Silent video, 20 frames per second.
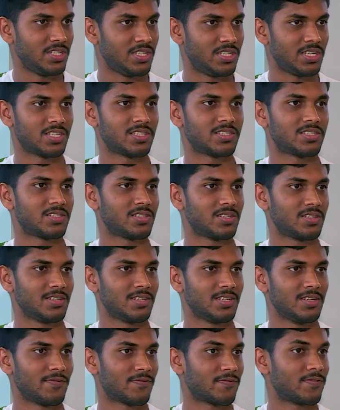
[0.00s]
detects
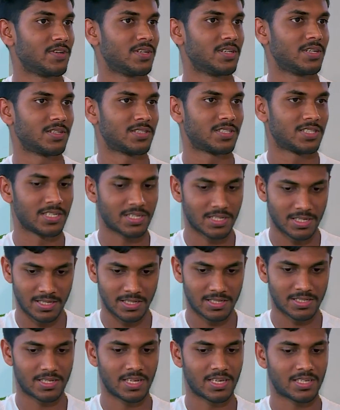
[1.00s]
if
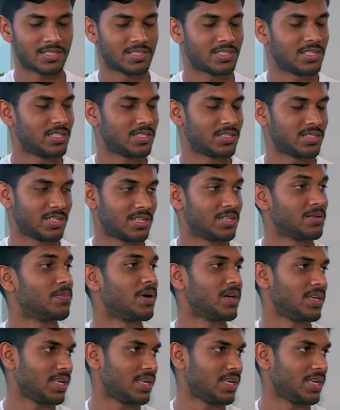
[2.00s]
certain text is written by